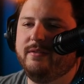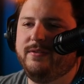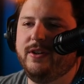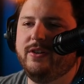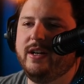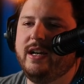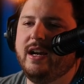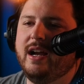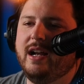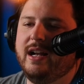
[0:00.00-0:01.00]
Fury,
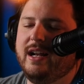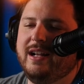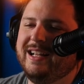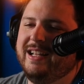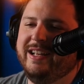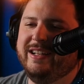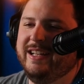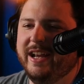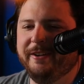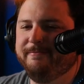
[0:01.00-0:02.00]

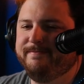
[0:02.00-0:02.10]
yeah.